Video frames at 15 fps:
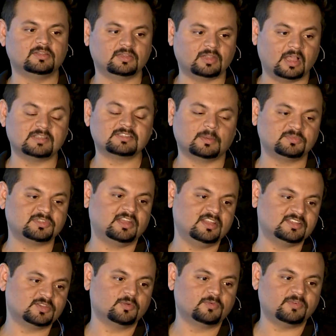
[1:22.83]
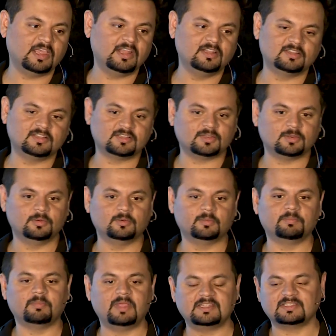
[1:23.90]
The assumption is you failed to
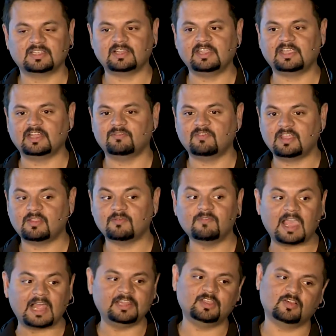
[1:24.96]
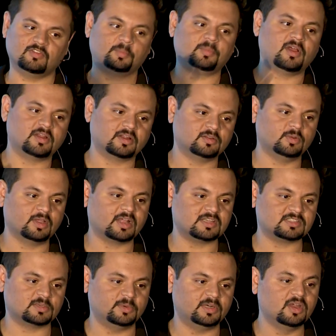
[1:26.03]
basically convey the value of the product to the
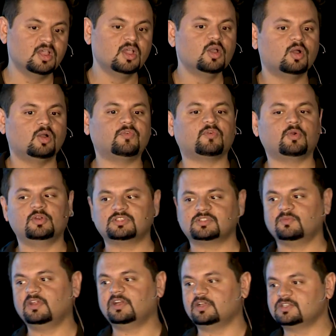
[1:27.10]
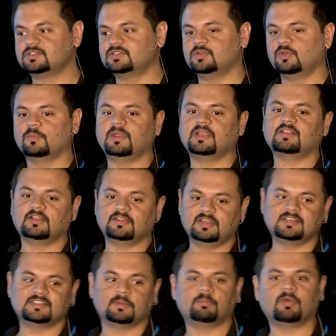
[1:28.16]
customer. Of course, we're assuming that
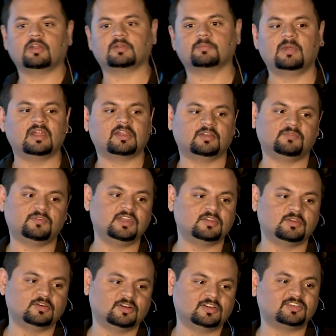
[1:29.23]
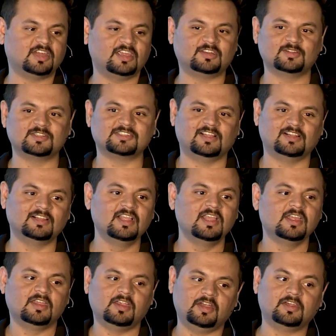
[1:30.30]
there's a product market fit. You're not trying to sell
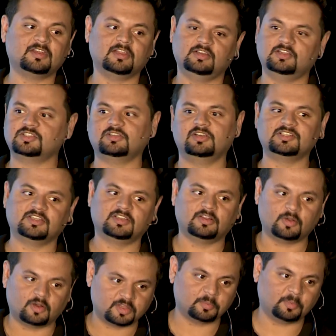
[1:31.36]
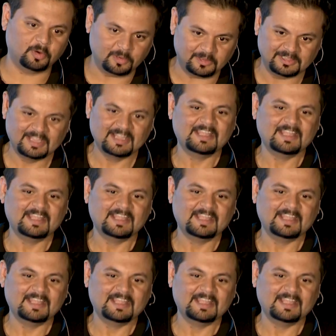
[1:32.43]
air conditioners in the North Pole.